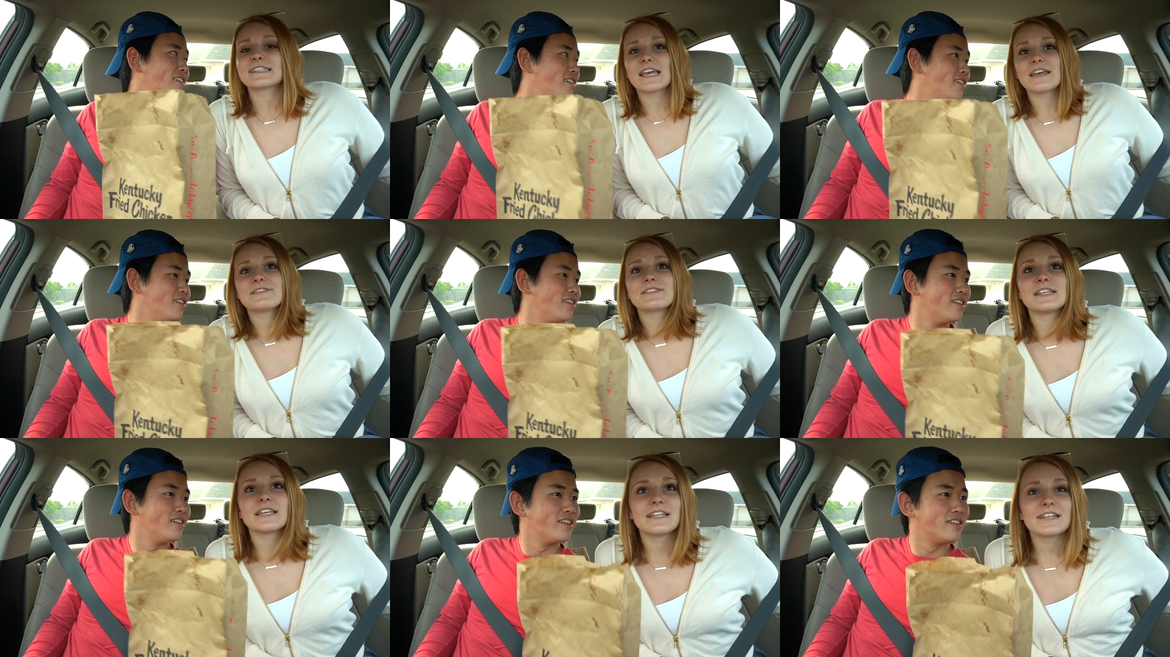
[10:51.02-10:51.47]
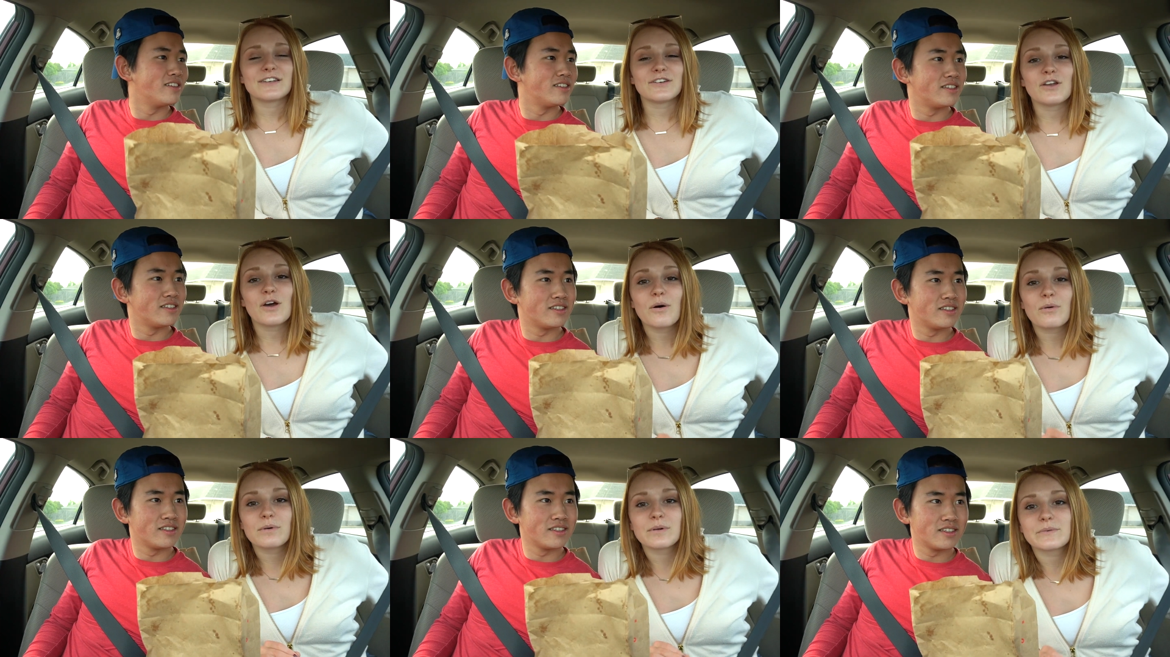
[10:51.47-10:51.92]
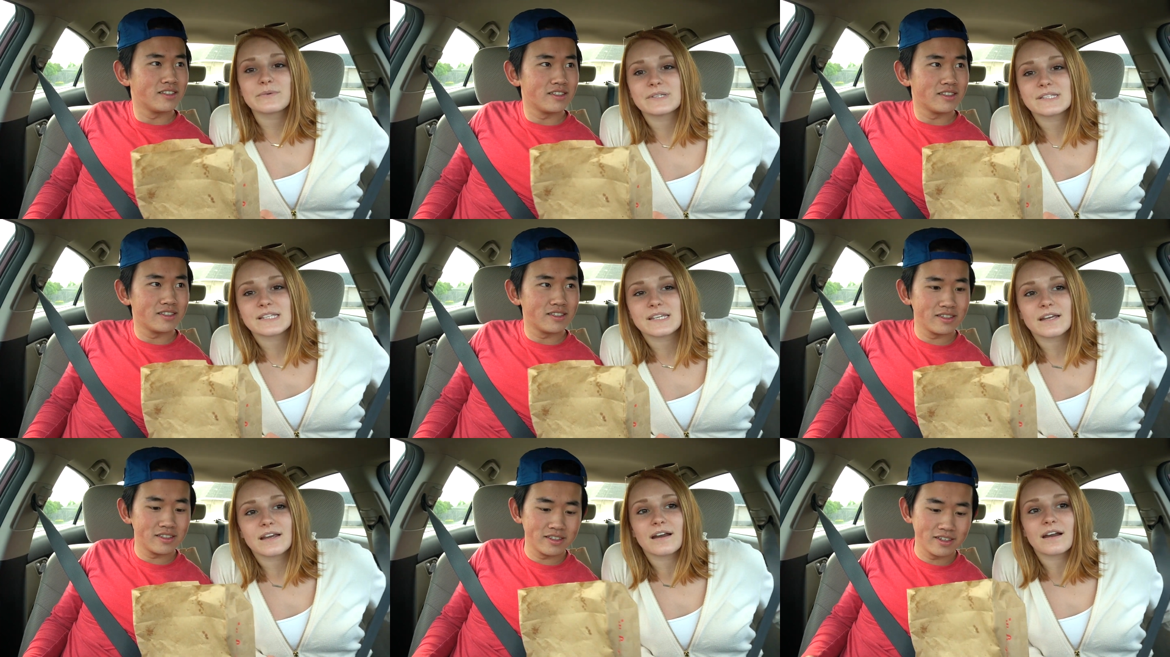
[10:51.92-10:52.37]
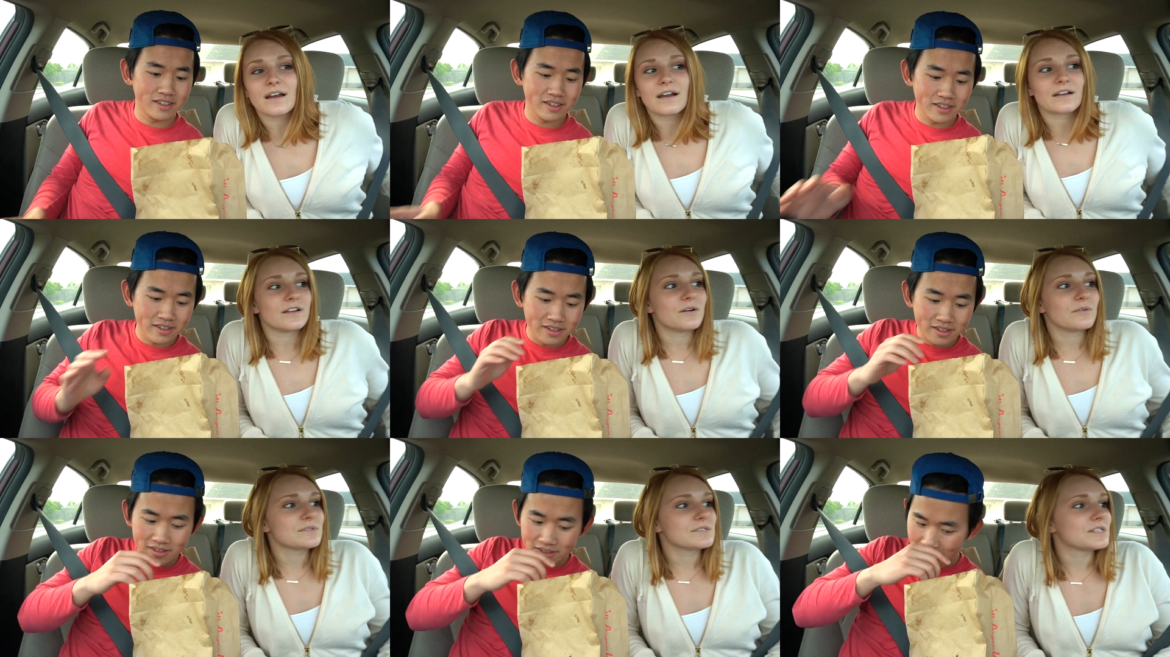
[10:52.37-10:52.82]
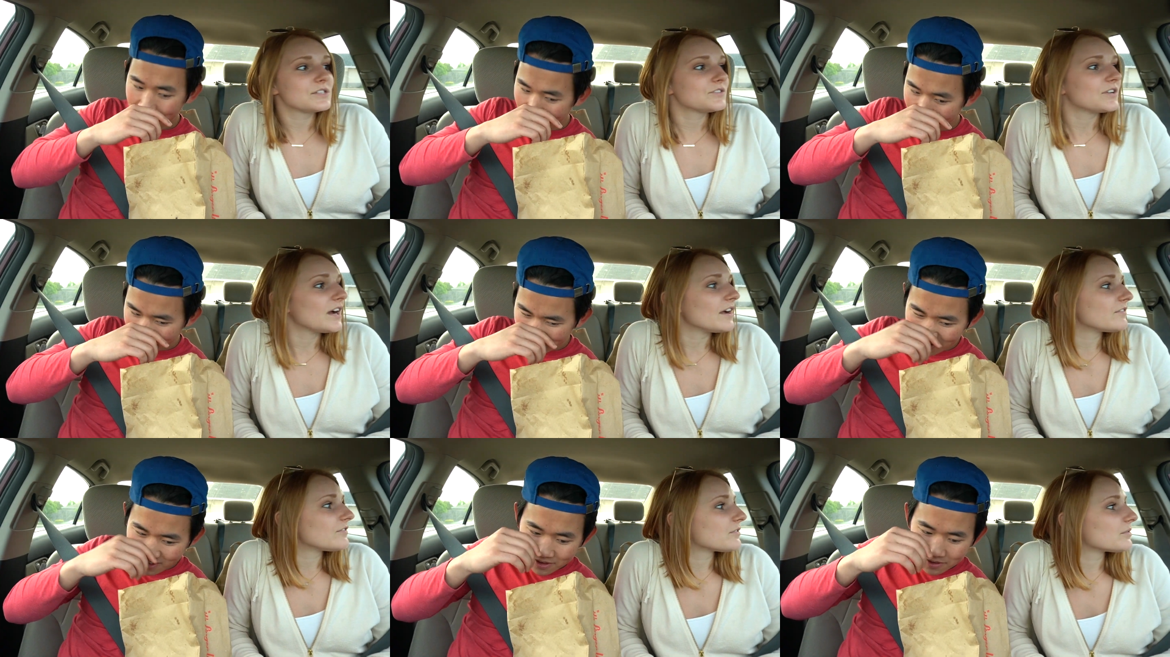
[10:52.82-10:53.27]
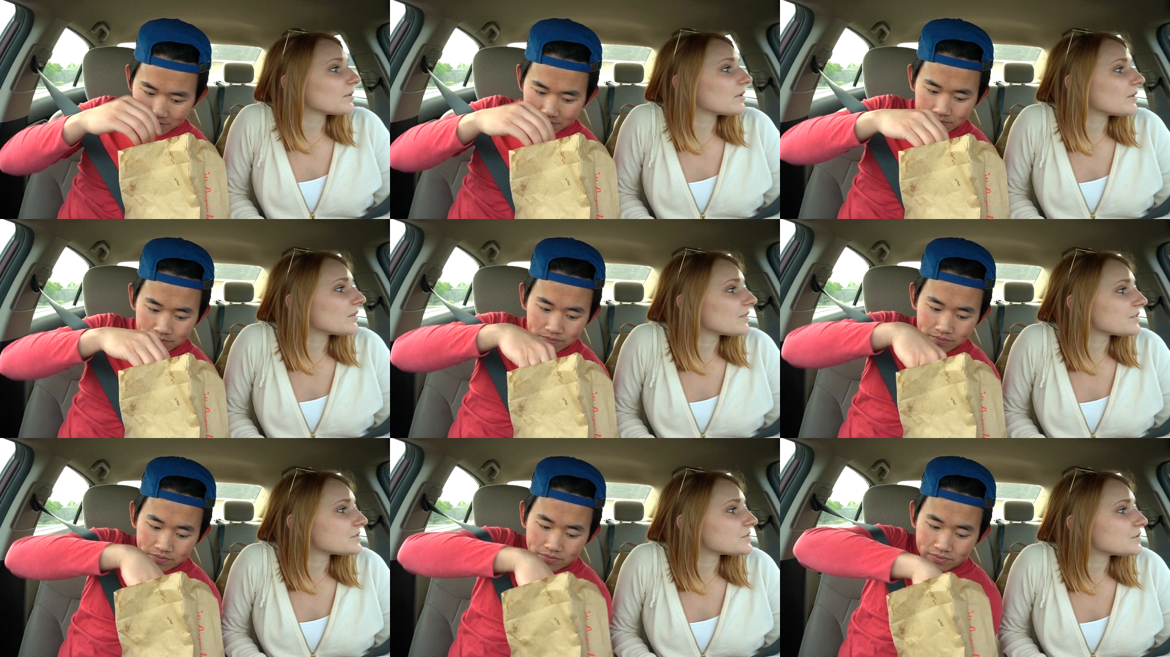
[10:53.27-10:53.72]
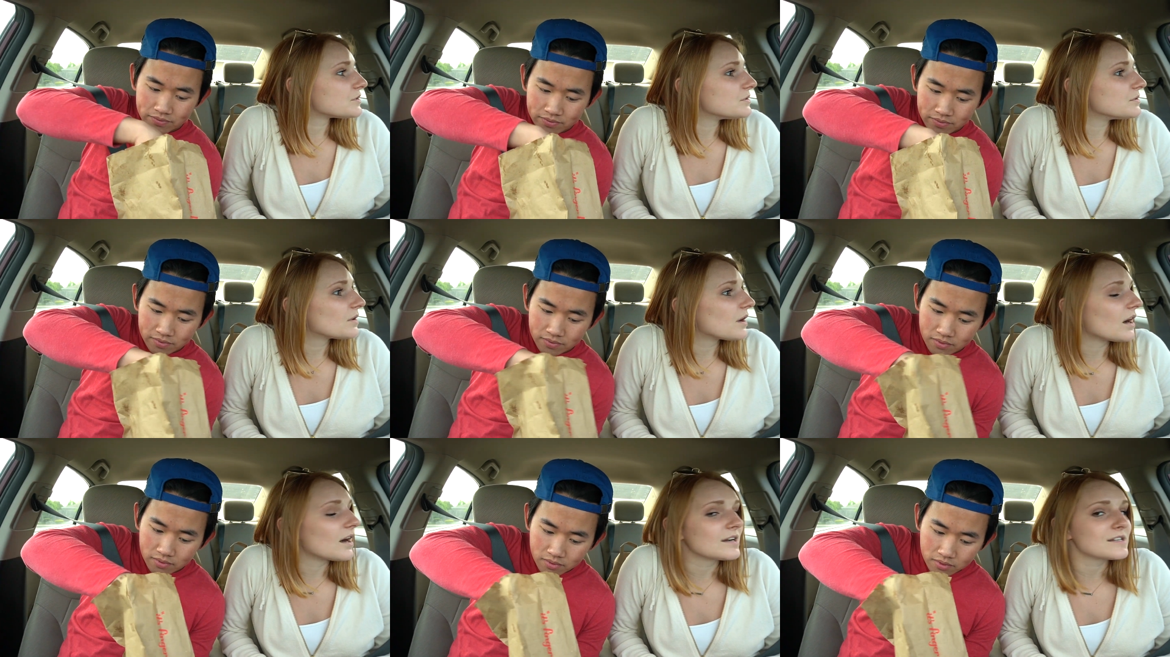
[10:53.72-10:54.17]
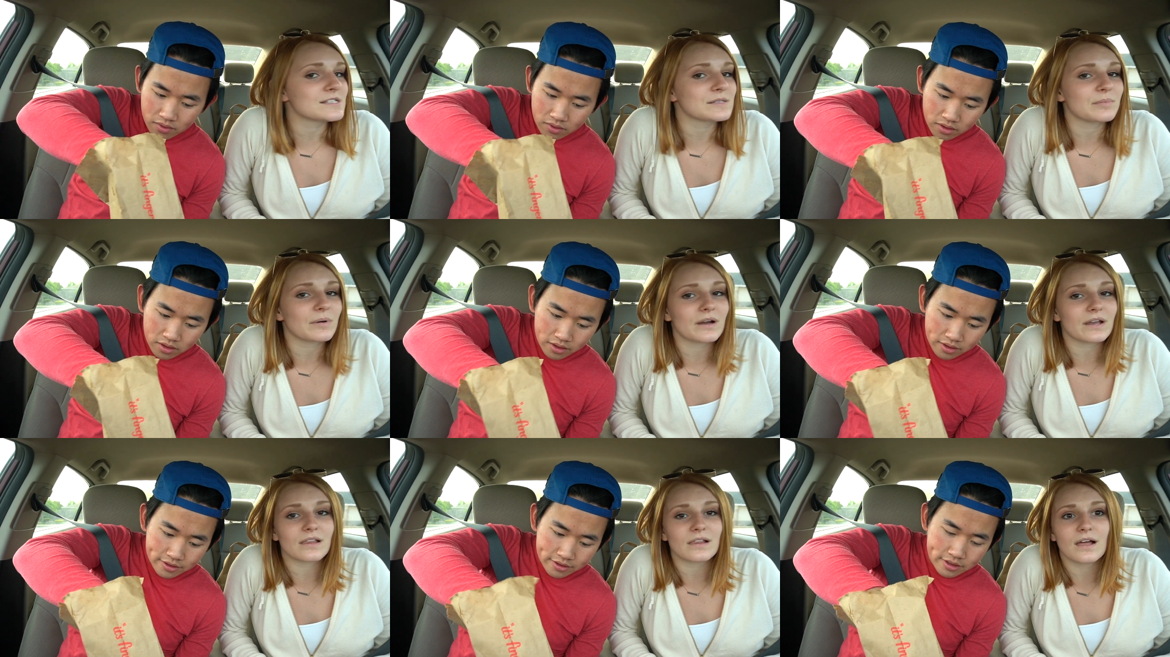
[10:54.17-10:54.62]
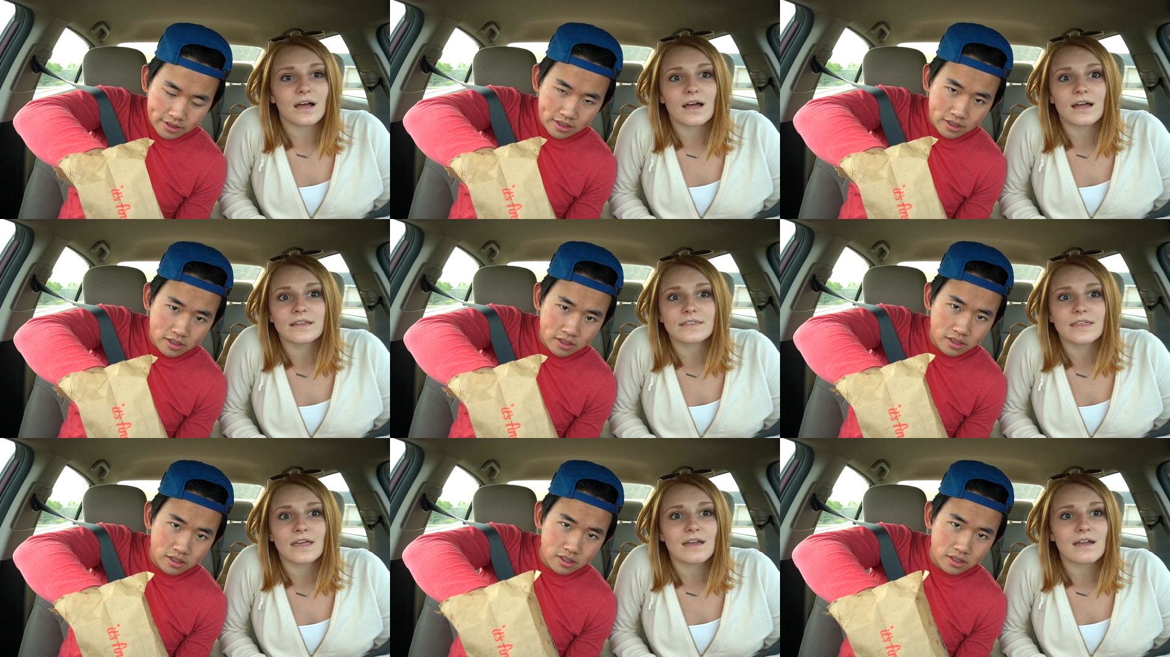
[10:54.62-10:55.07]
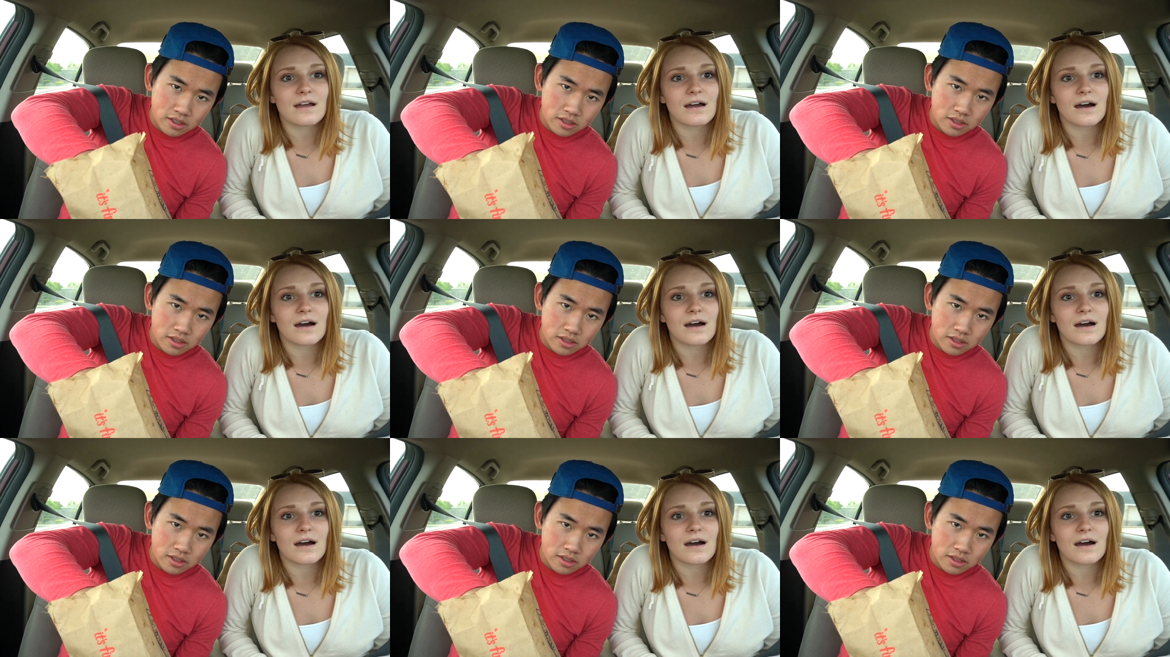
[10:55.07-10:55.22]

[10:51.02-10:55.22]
Speaker 1: KFC, no one was here. No one's in the drive through There's two cars in the parking lot. Thank